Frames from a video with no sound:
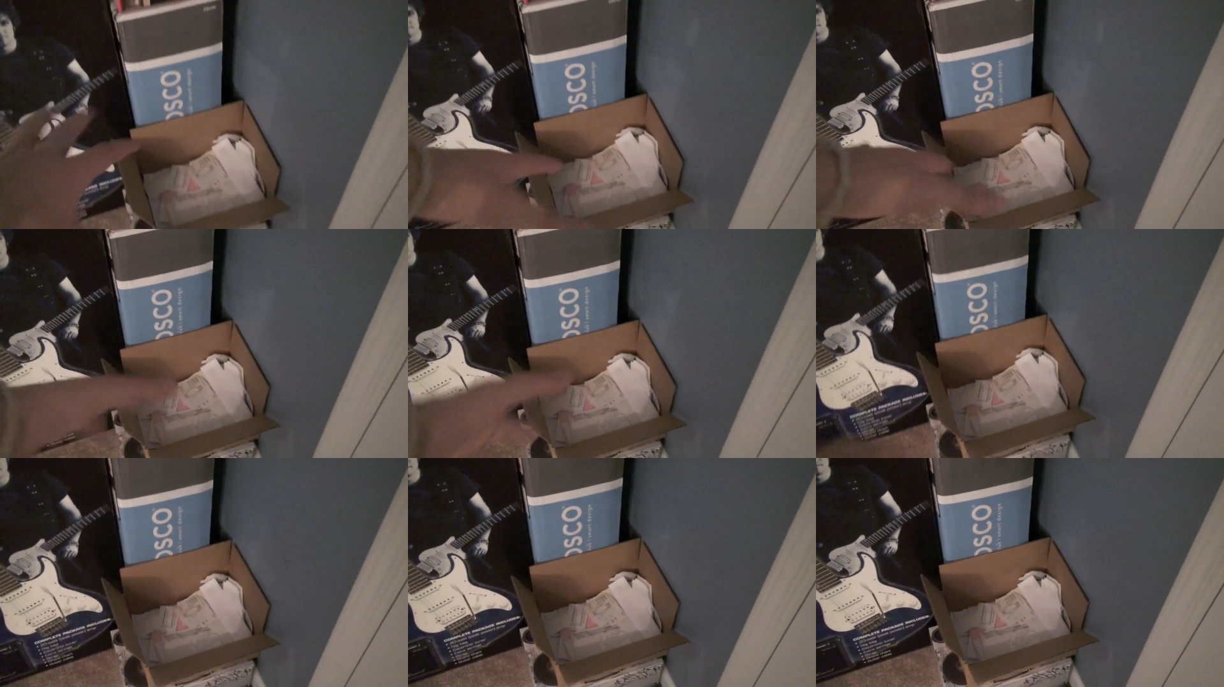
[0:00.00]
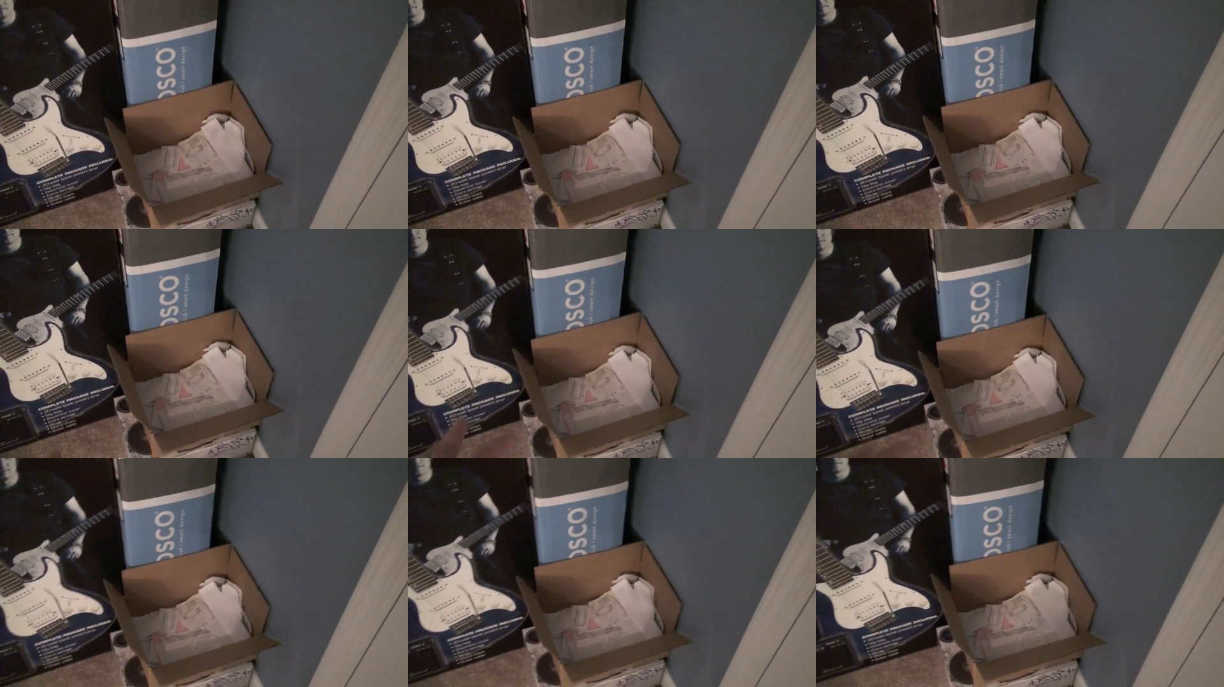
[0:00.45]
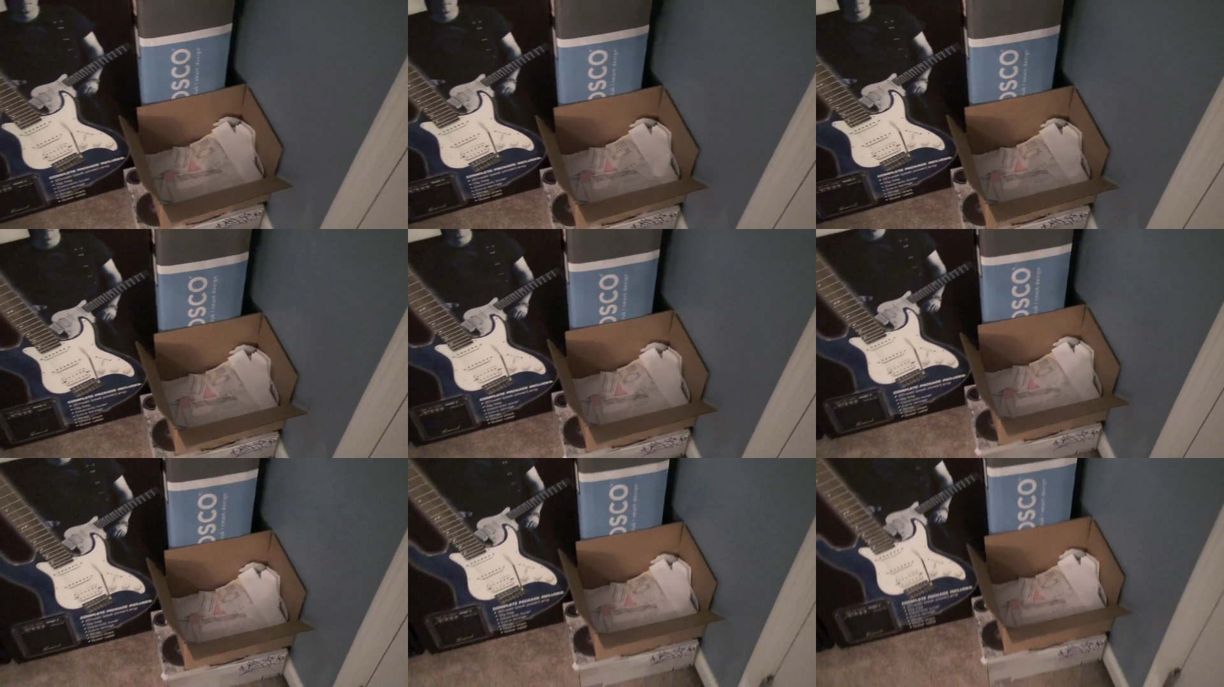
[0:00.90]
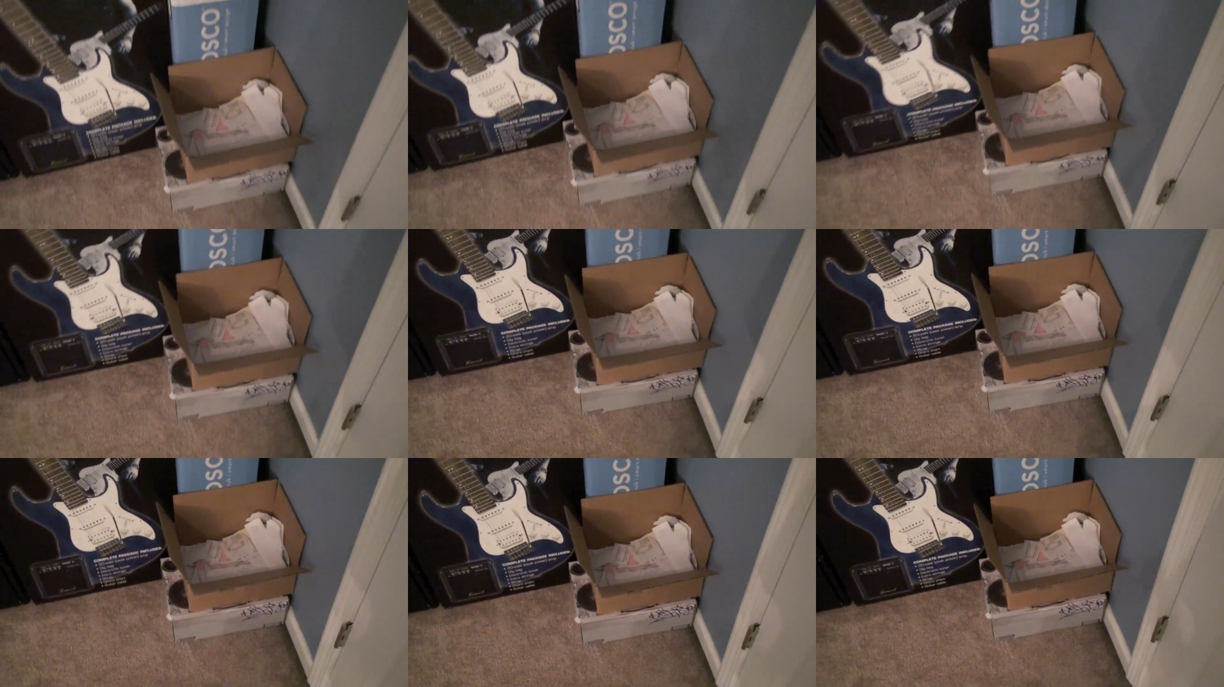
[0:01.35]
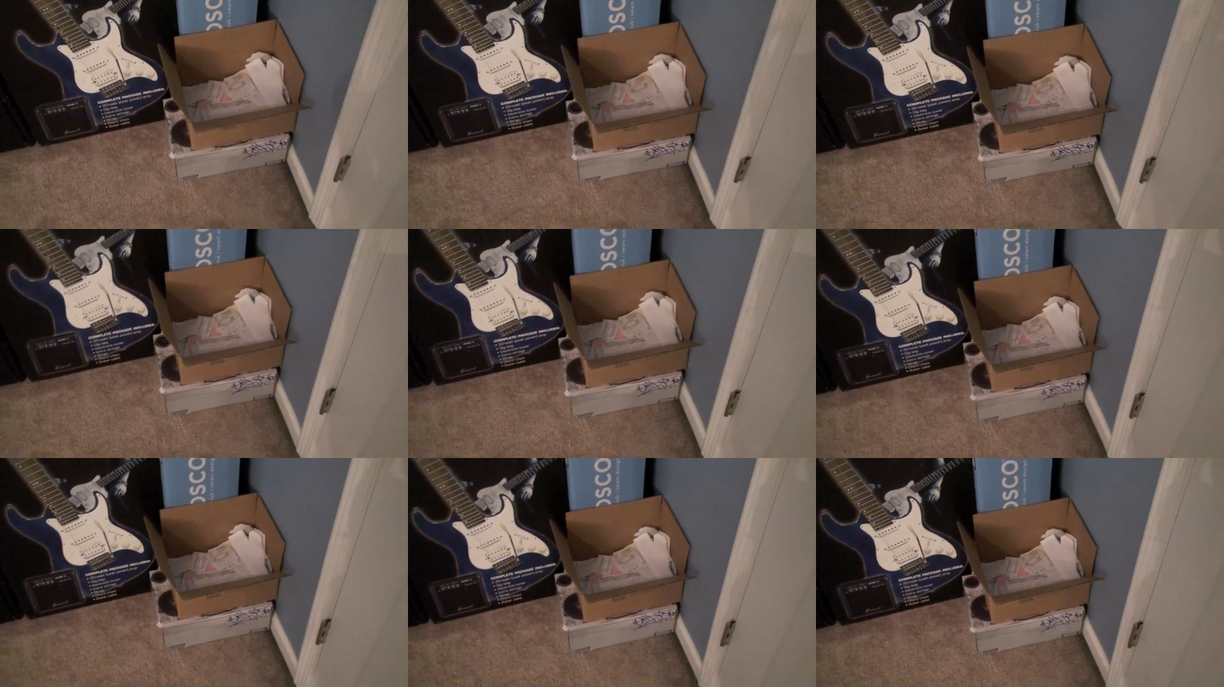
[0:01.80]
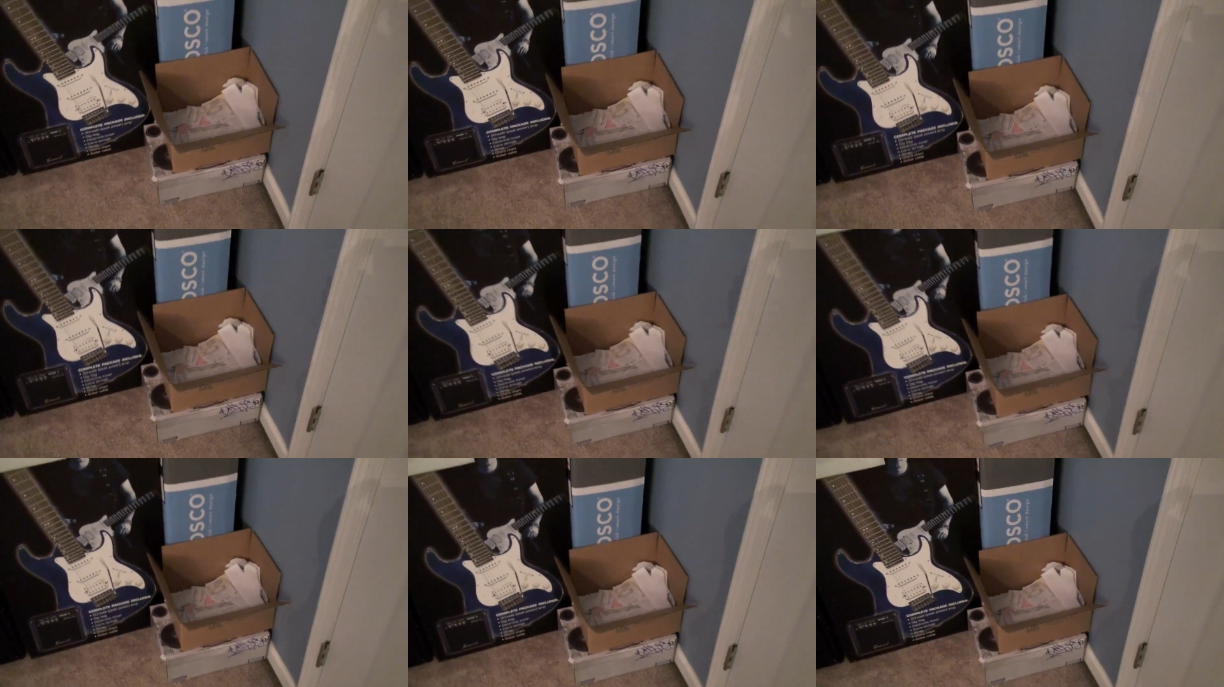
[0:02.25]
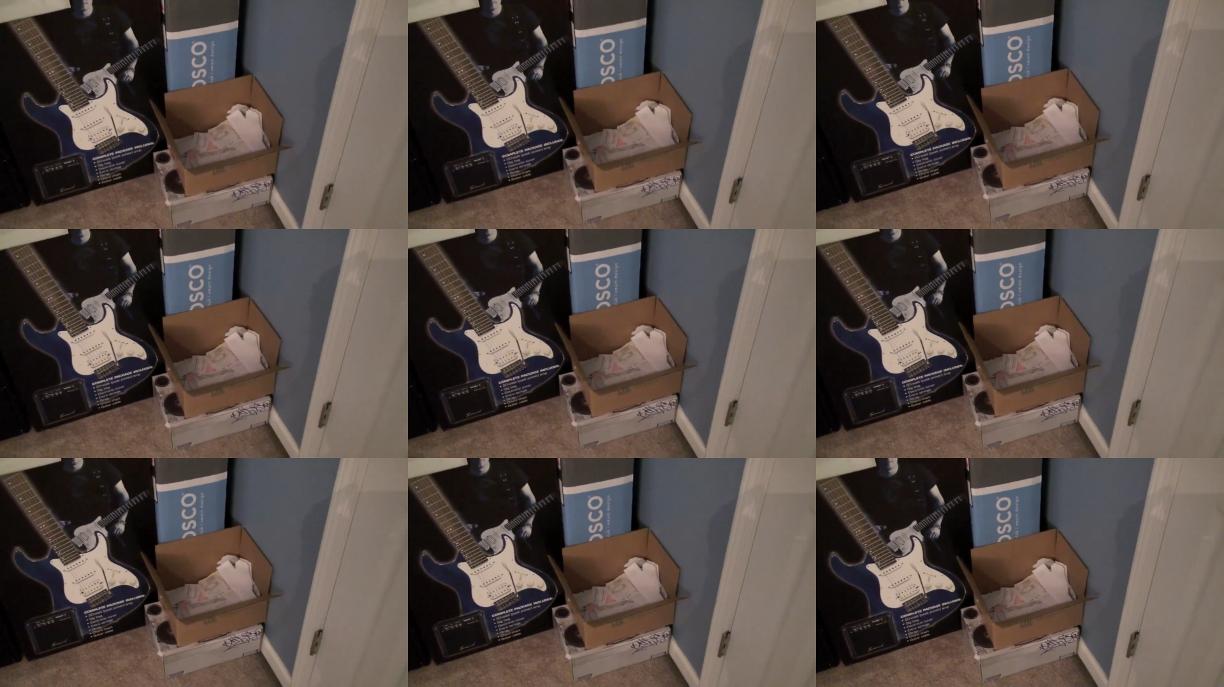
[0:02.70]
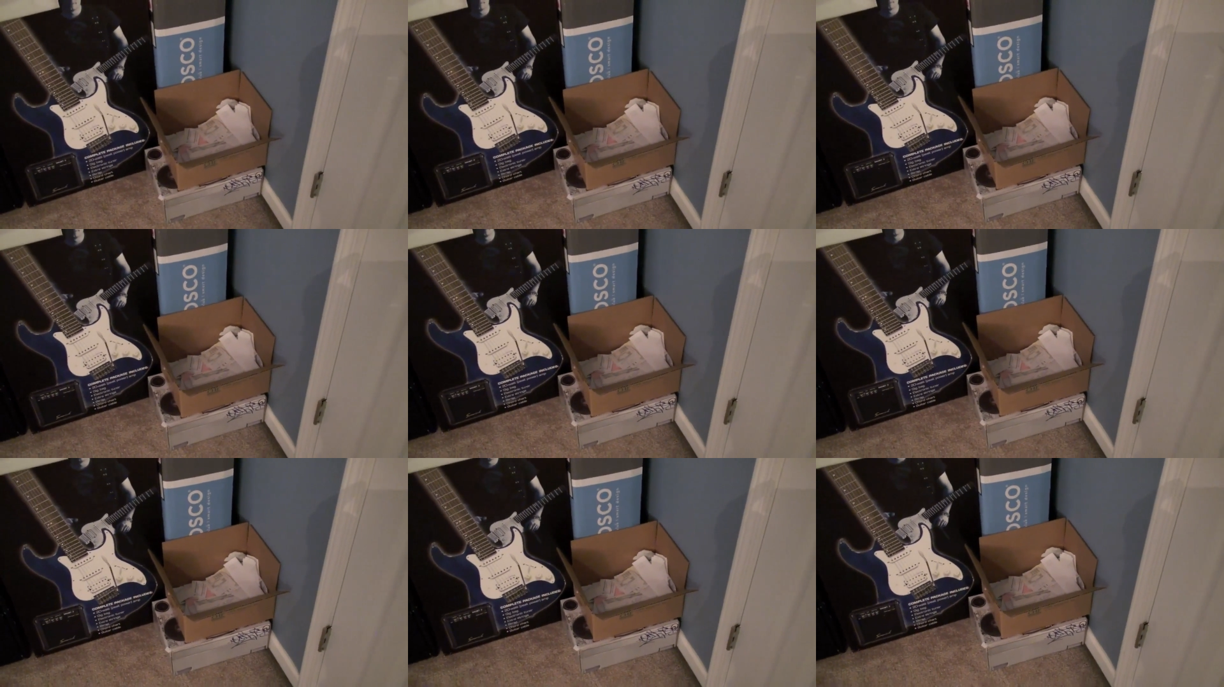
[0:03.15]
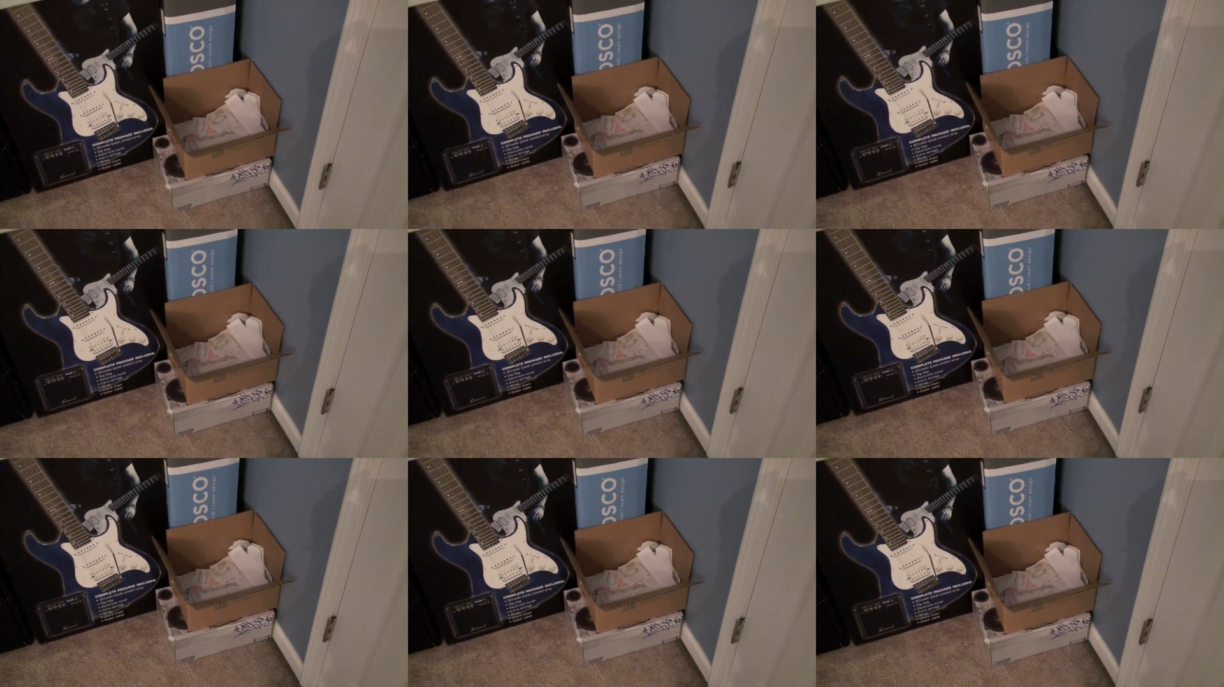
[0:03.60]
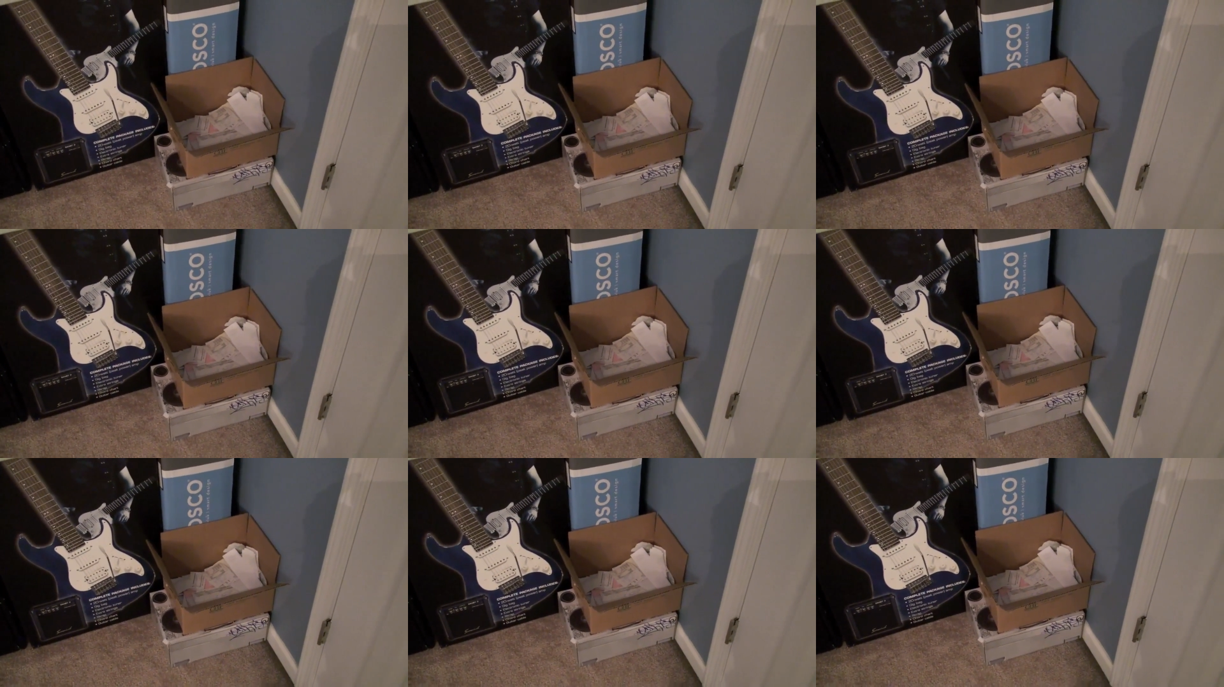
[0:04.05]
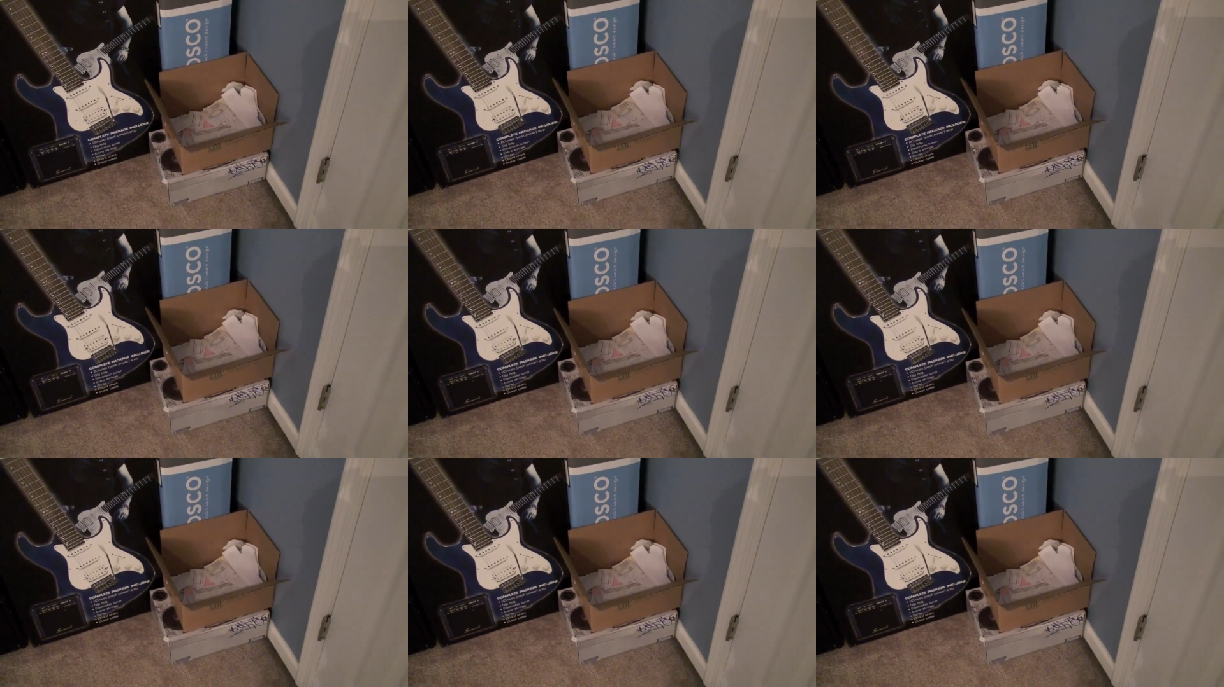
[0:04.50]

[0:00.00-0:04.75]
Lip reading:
(no speaker visible)